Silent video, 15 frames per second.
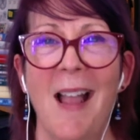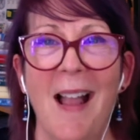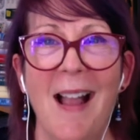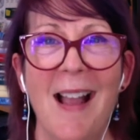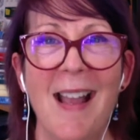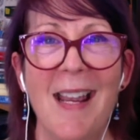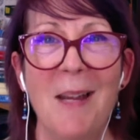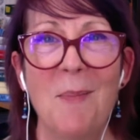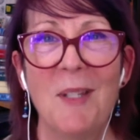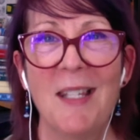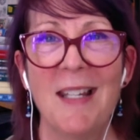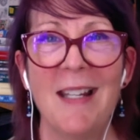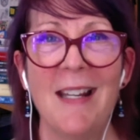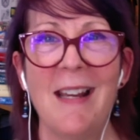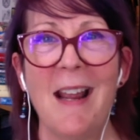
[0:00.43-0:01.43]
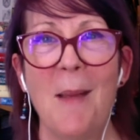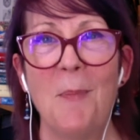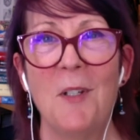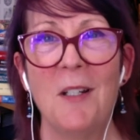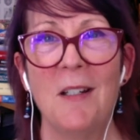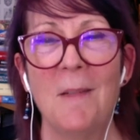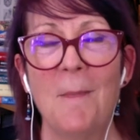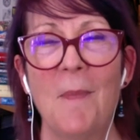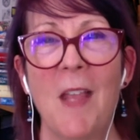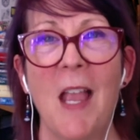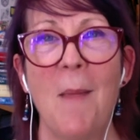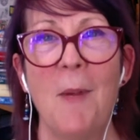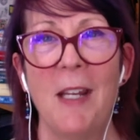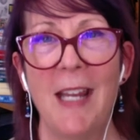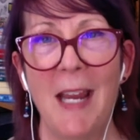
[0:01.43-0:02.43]
Hi, I'm Cindy Napton.
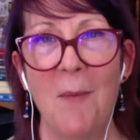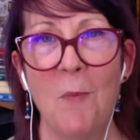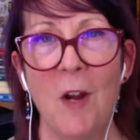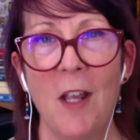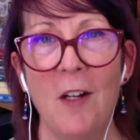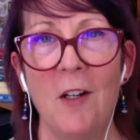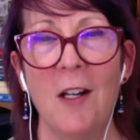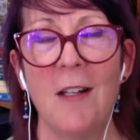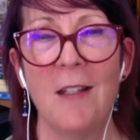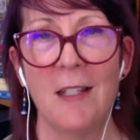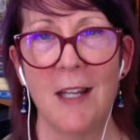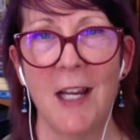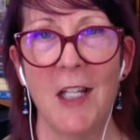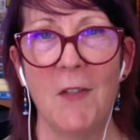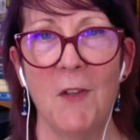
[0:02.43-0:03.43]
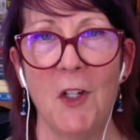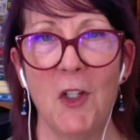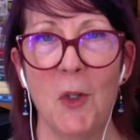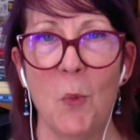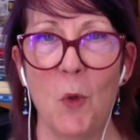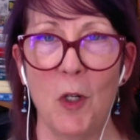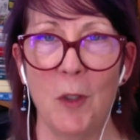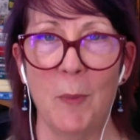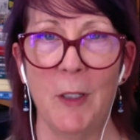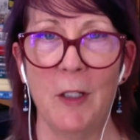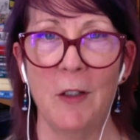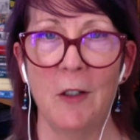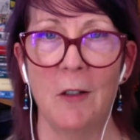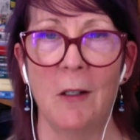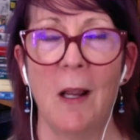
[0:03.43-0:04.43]
I'm a game writer and science fiction world
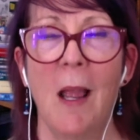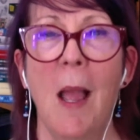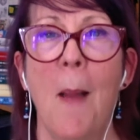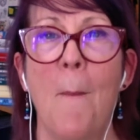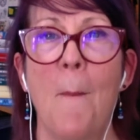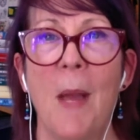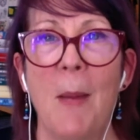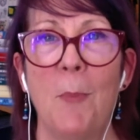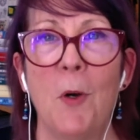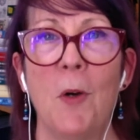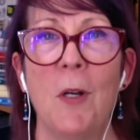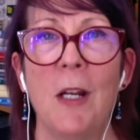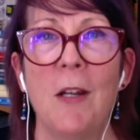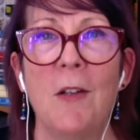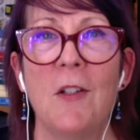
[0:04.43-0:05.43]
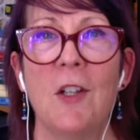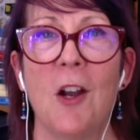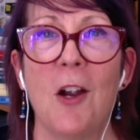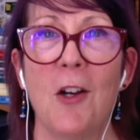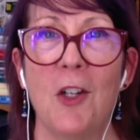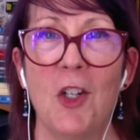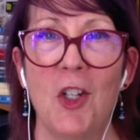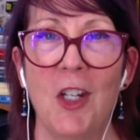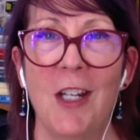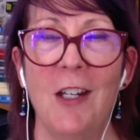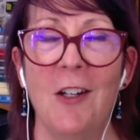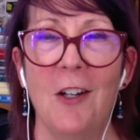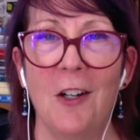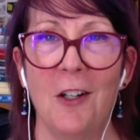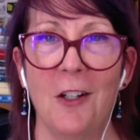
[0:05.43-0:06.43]
builder. My pronouns are she,
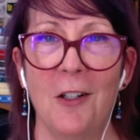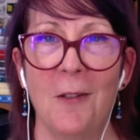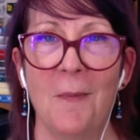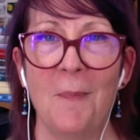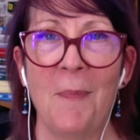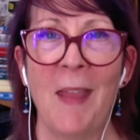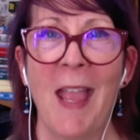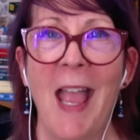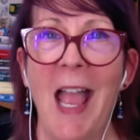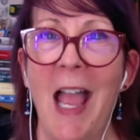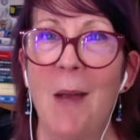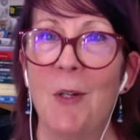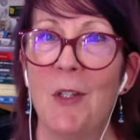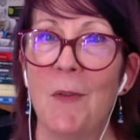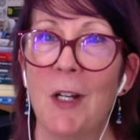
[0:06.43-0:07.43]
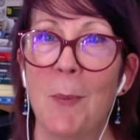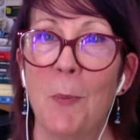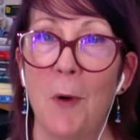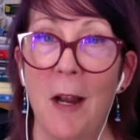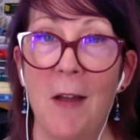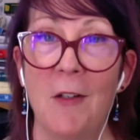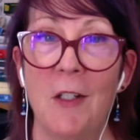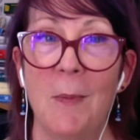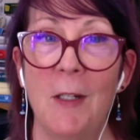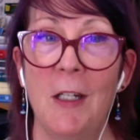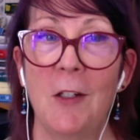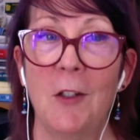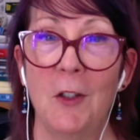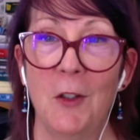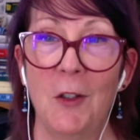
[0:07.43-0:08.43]
her. I was very proud to be
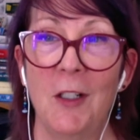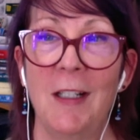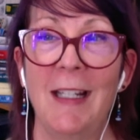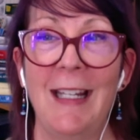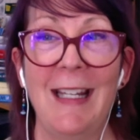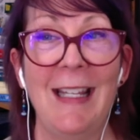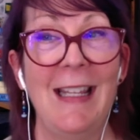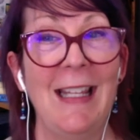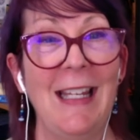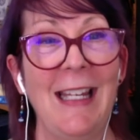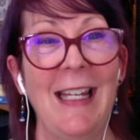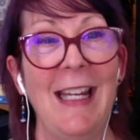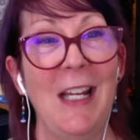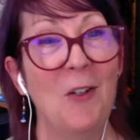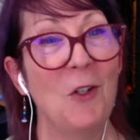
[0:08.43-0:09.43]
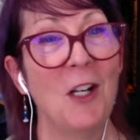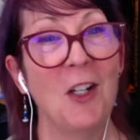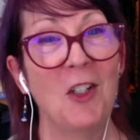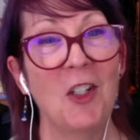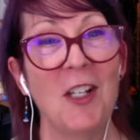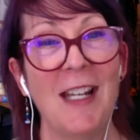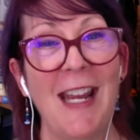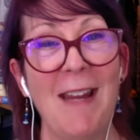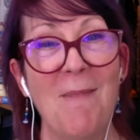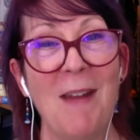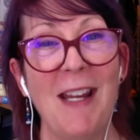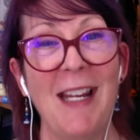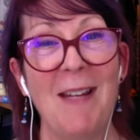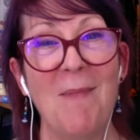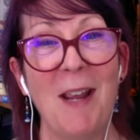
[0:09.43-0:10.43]
included in the Introduction to Game
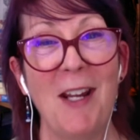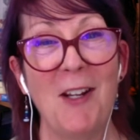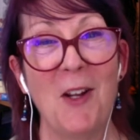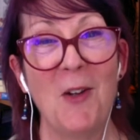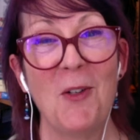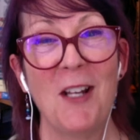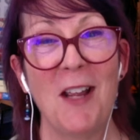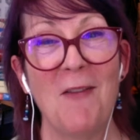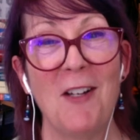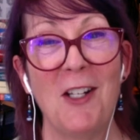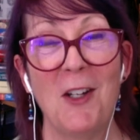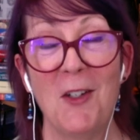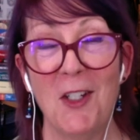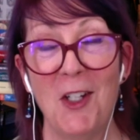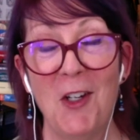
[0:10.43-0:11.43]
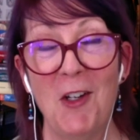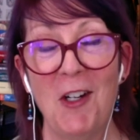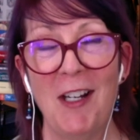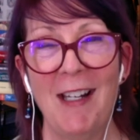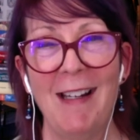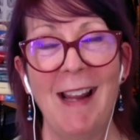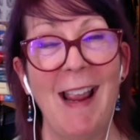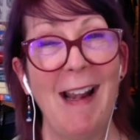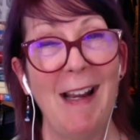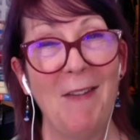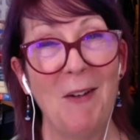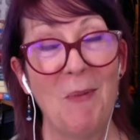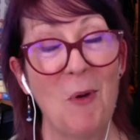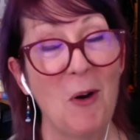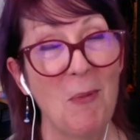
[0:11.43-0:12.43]
Making by Coven using Unity, and
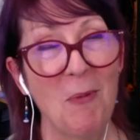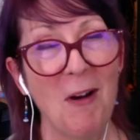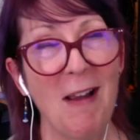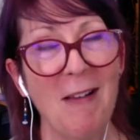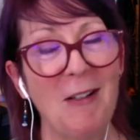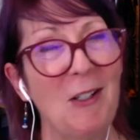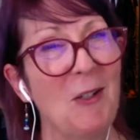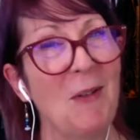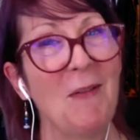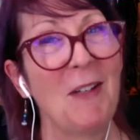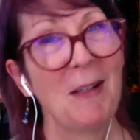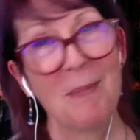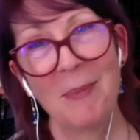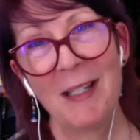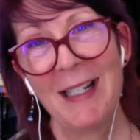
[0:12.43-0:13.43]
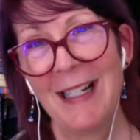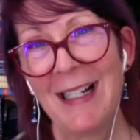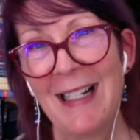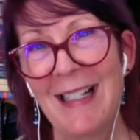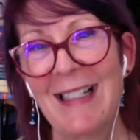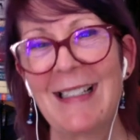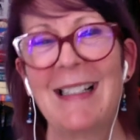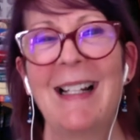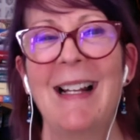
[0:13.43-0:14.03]
even more proud to have completed it.